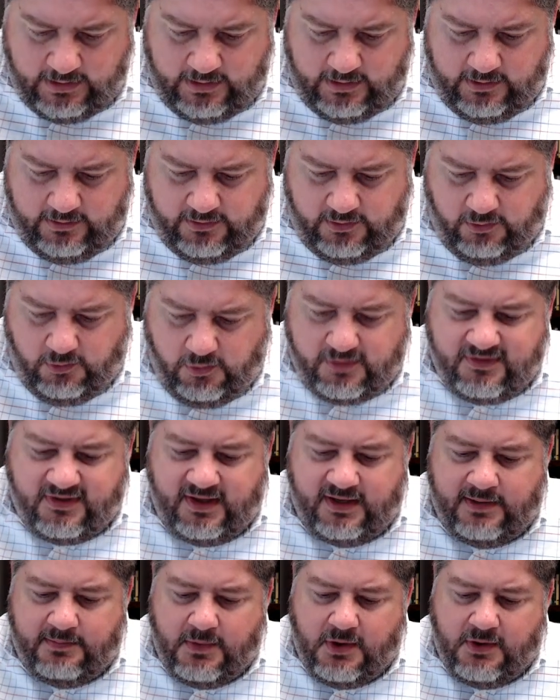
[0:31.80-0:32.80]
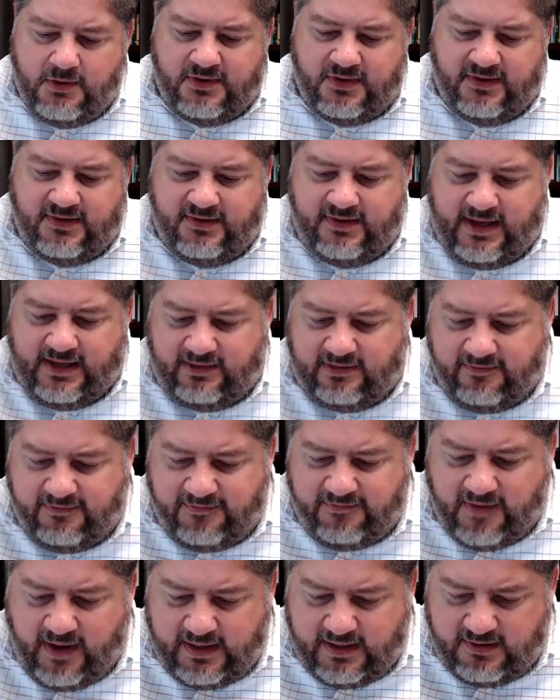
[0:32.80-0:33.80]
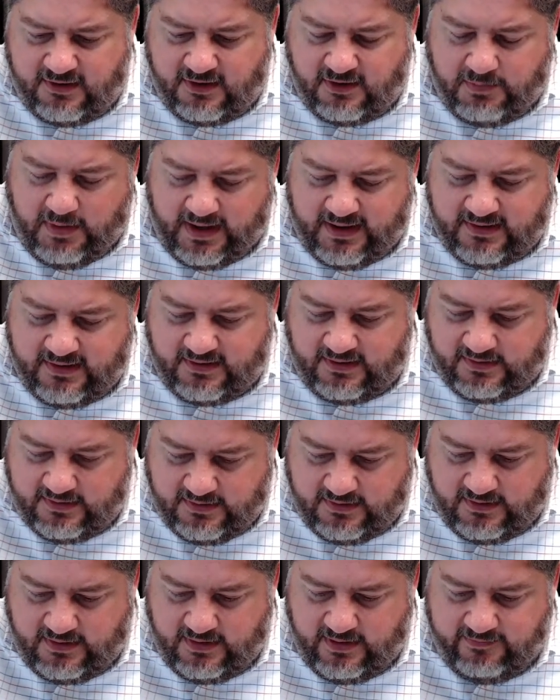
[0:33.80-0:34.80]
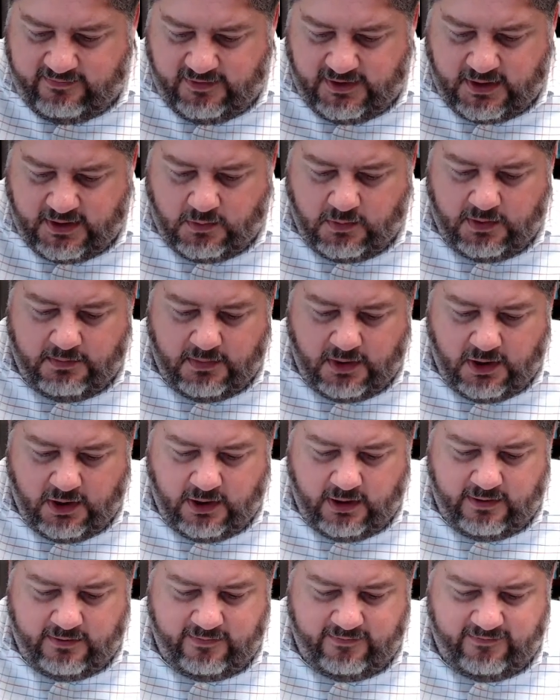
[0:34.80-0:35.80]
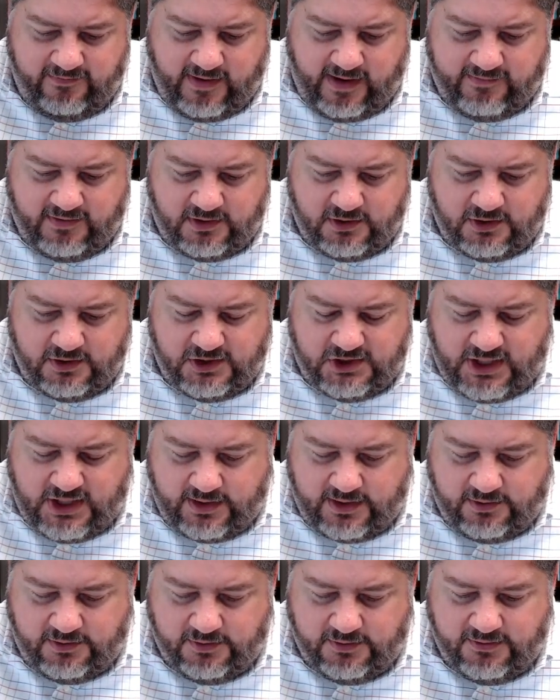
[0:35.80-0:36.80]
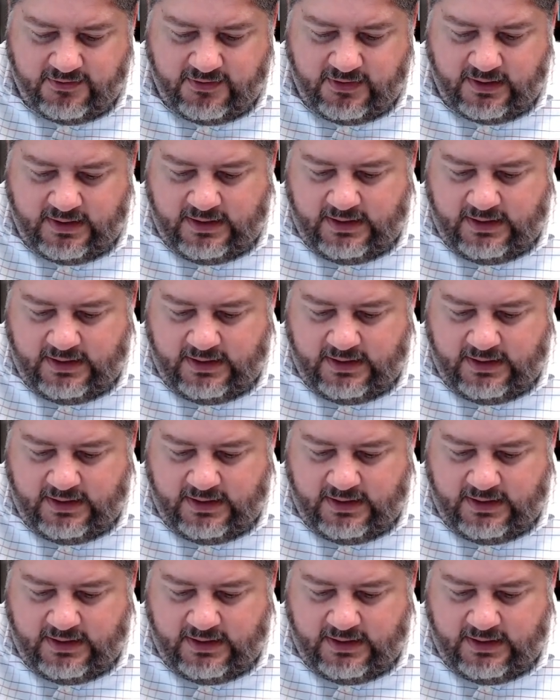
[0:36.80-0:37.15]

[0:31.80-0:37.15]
The Lord said to Moses, Take the finest spices of liquid myrrh, 500 shekels,